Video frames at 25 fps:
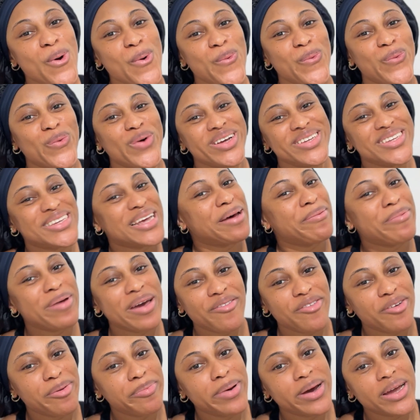What's up,
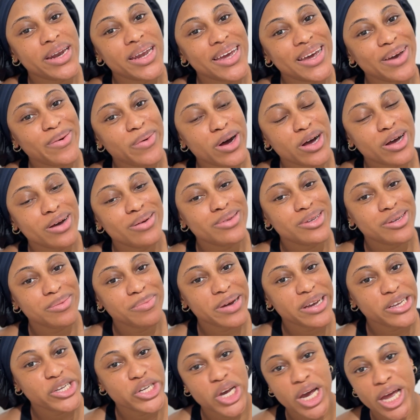everybody? Welcome to
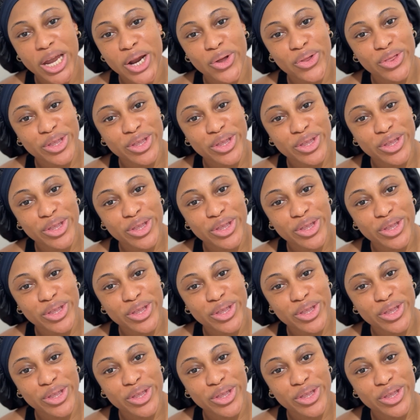my channel.